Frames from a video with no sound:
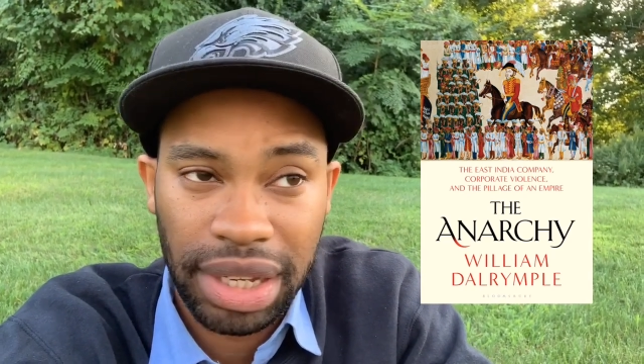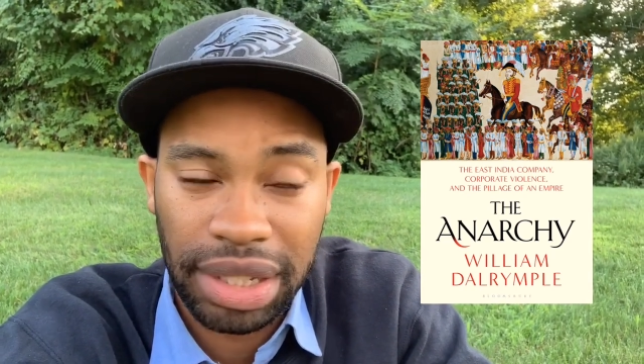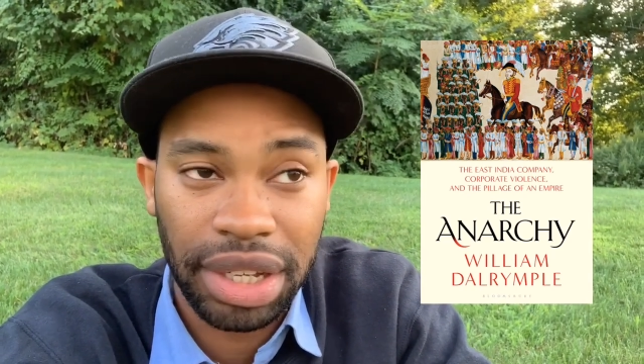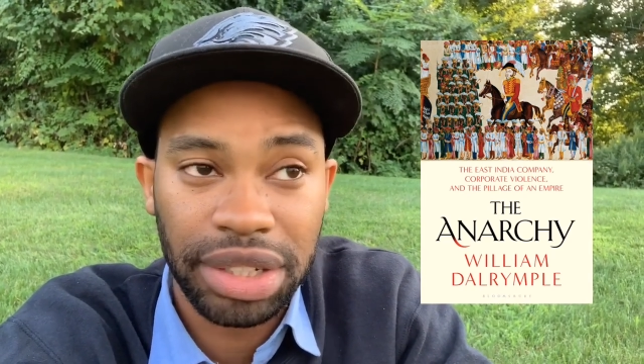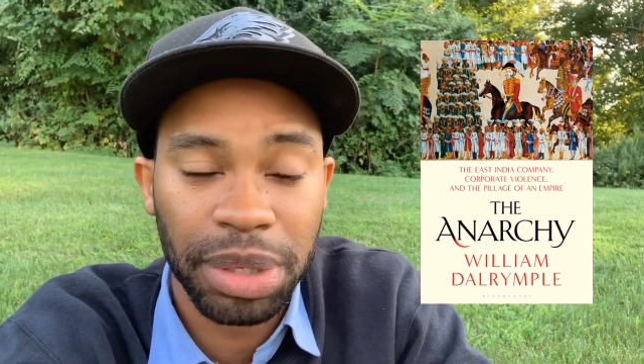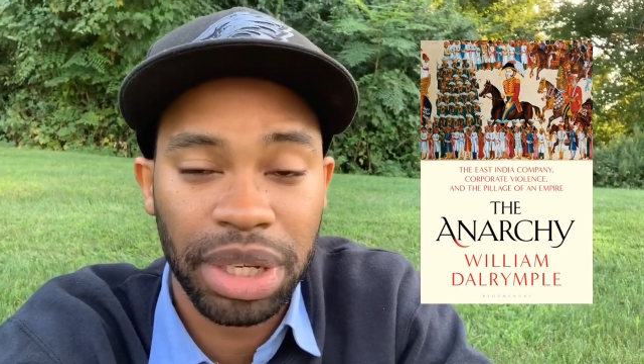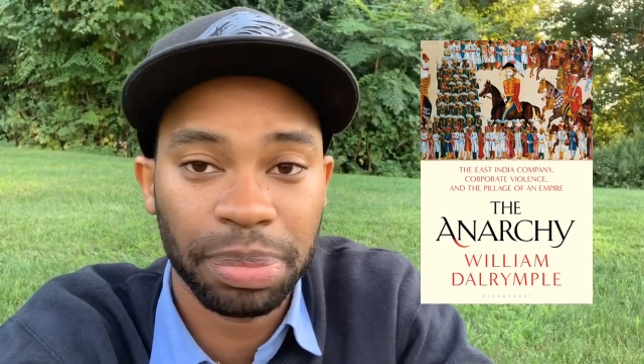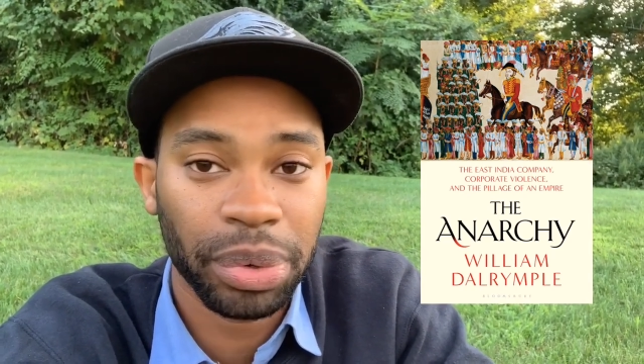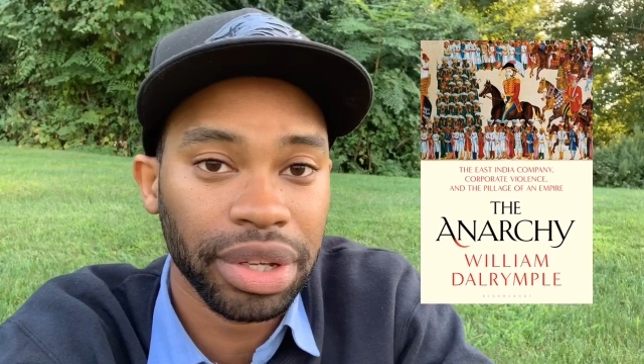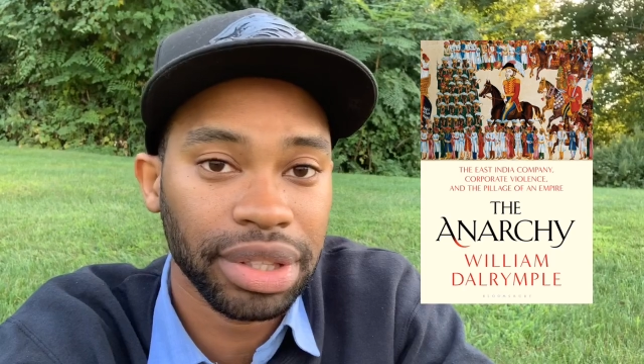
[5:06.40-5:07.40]
he does make a
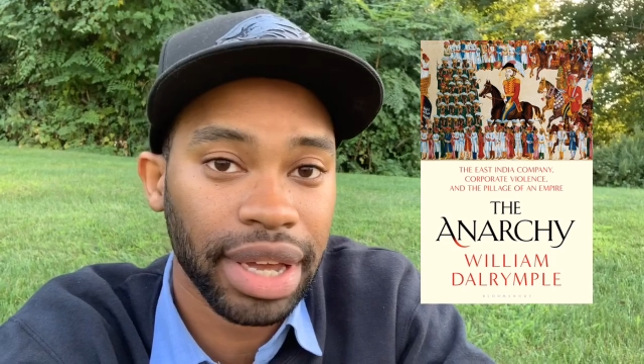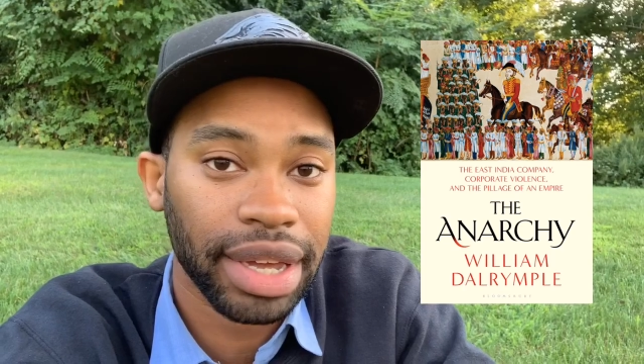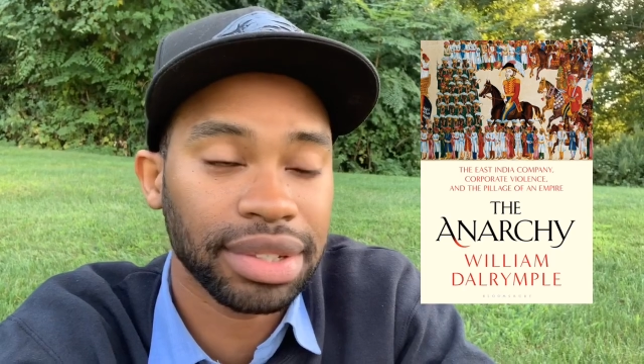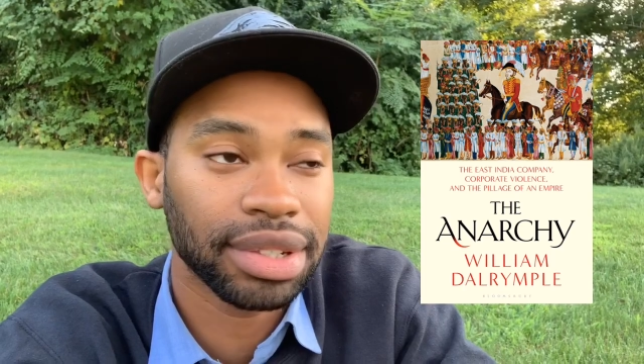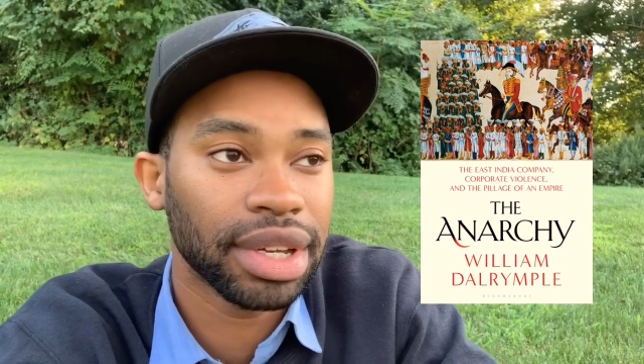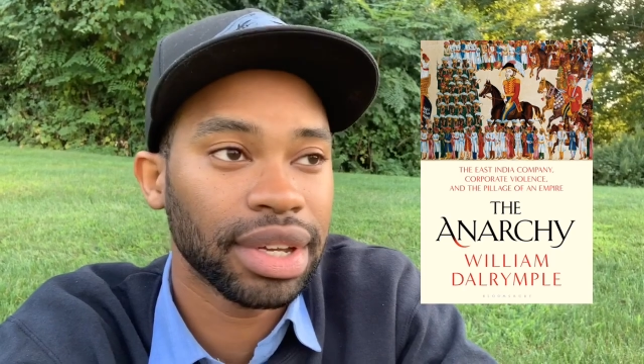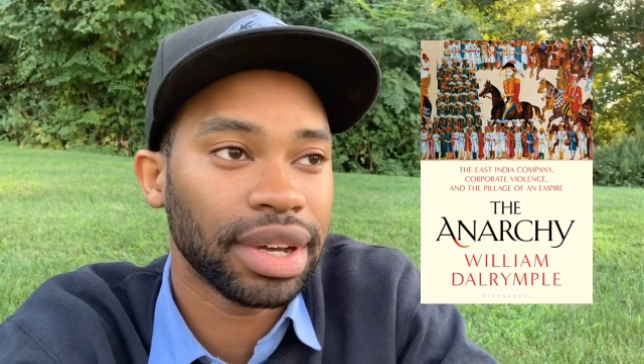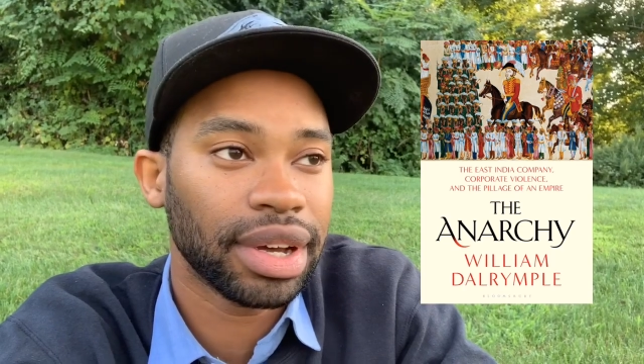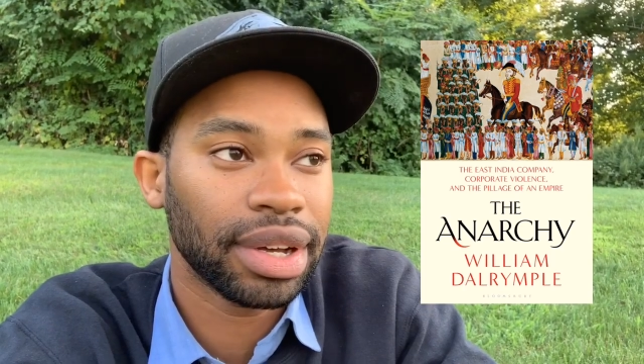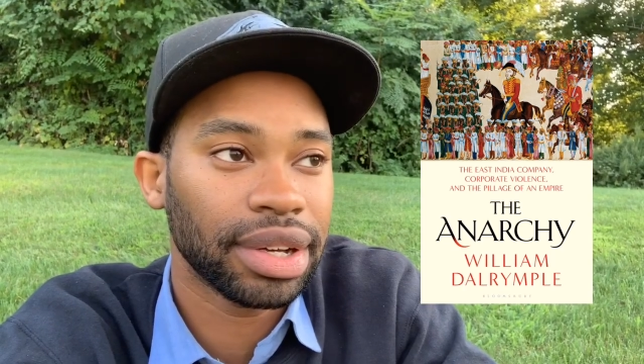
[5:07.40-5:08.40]
point that
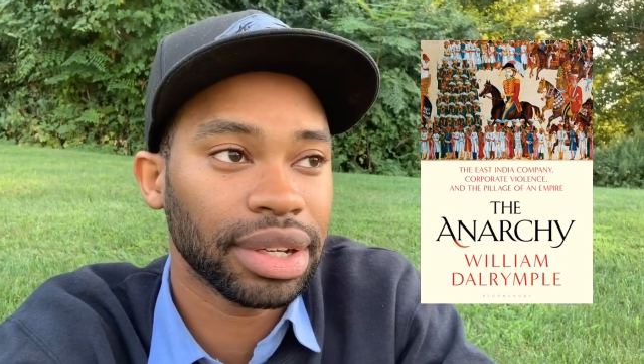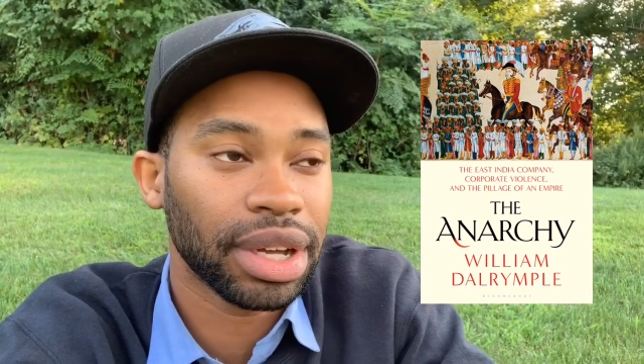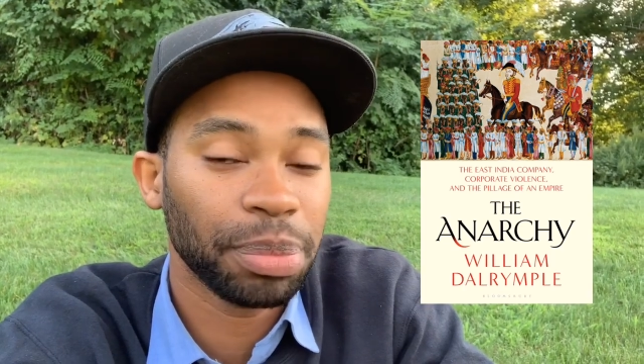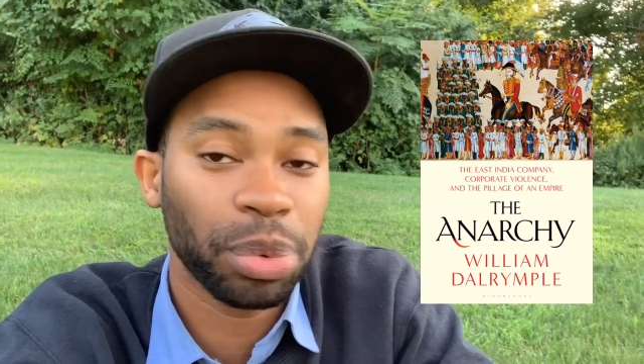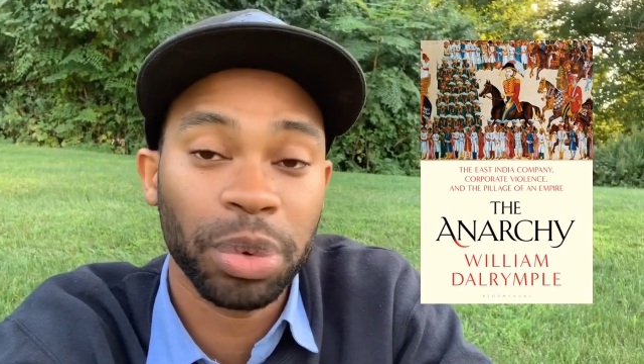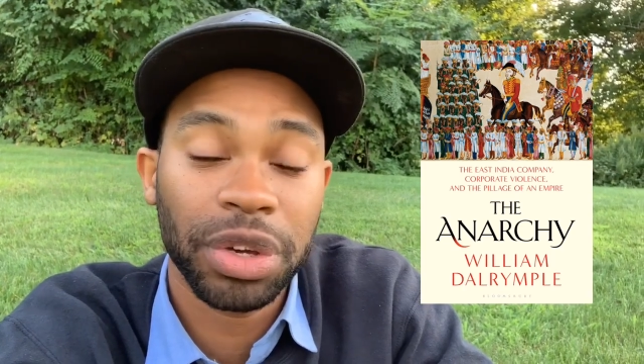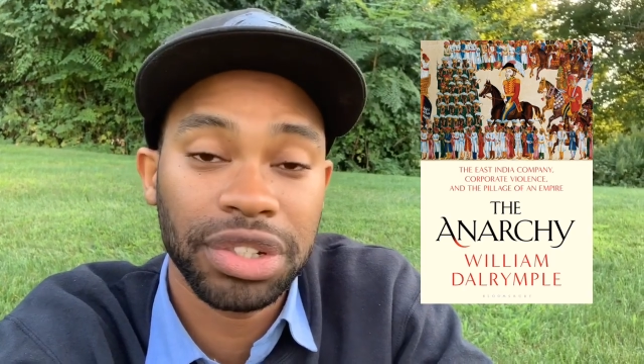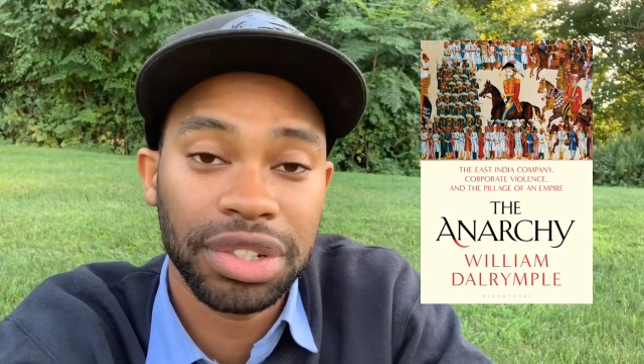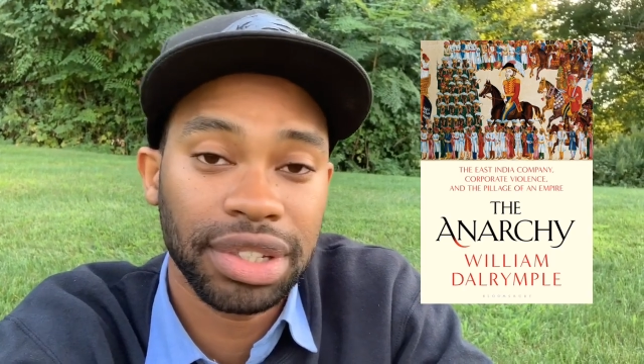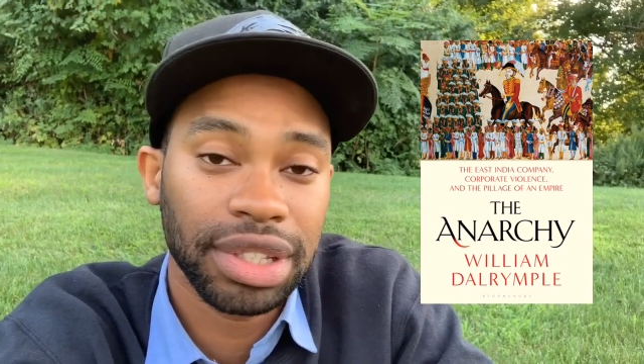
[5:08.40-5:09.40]

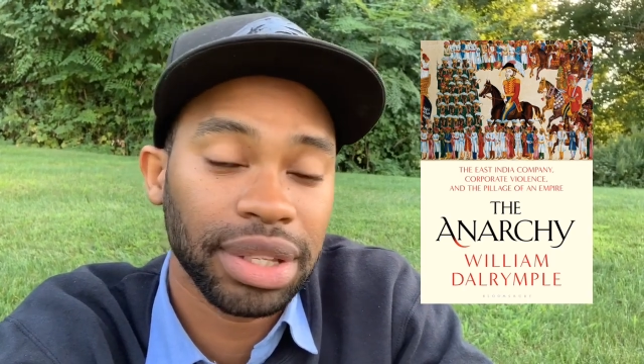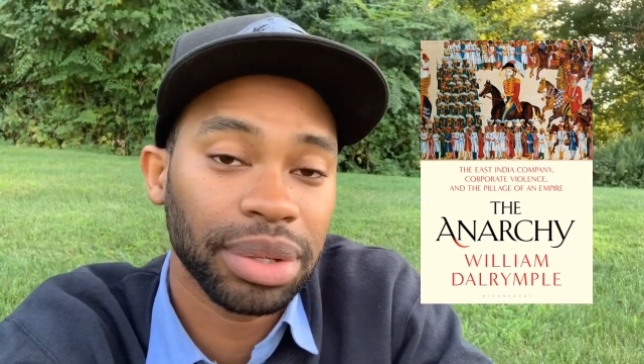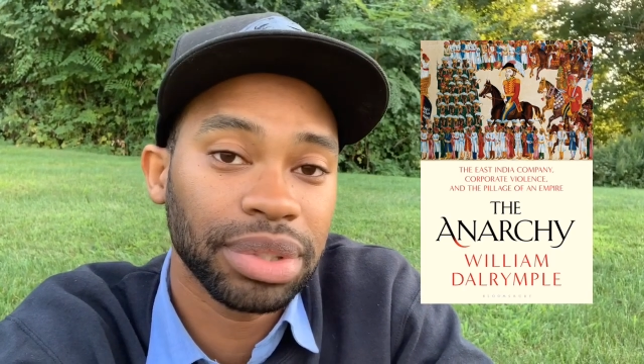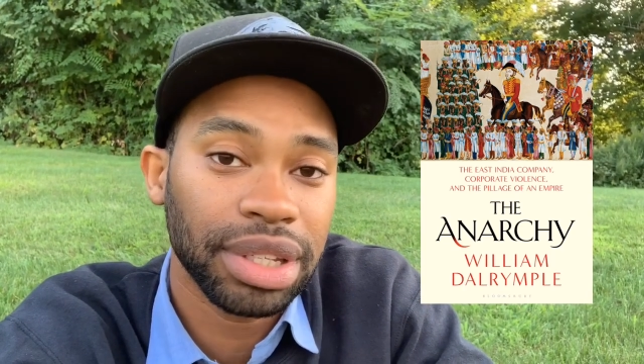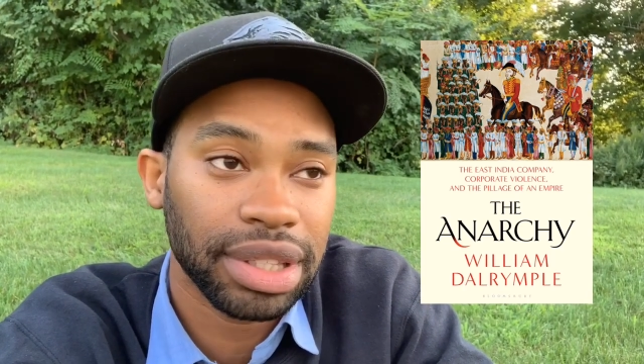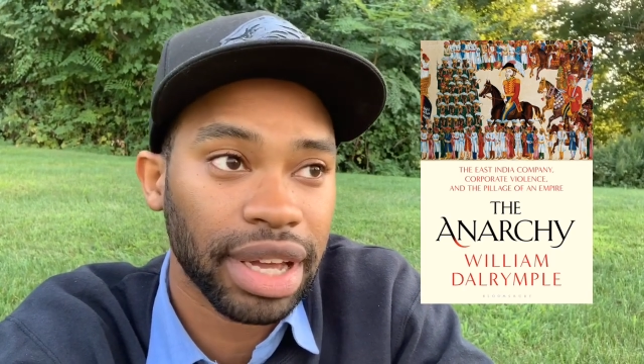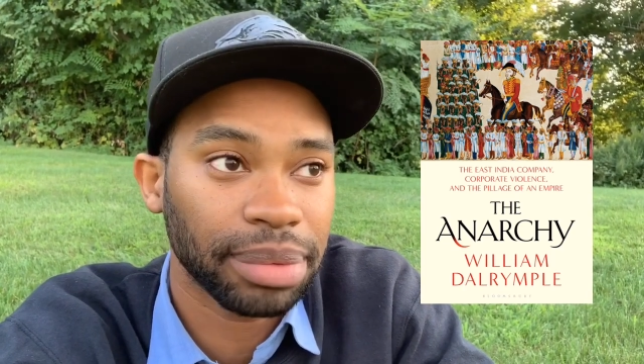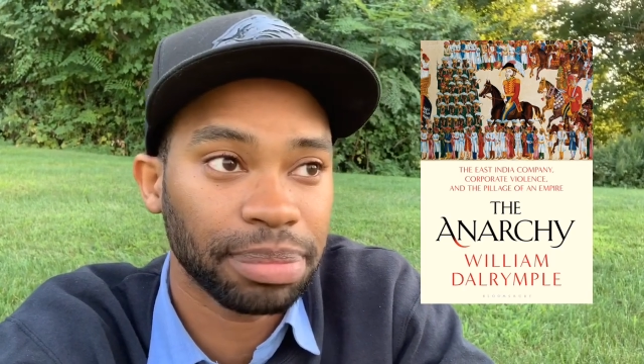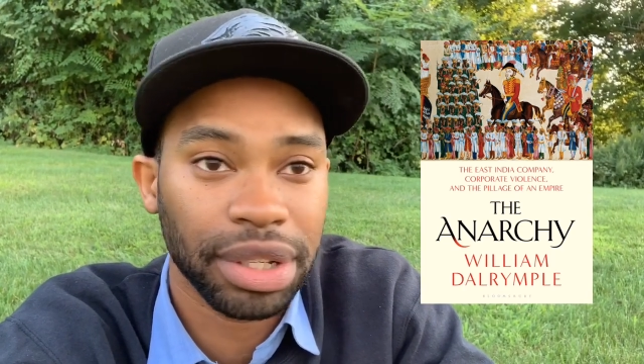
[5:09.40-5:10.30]
corporations today don't need that,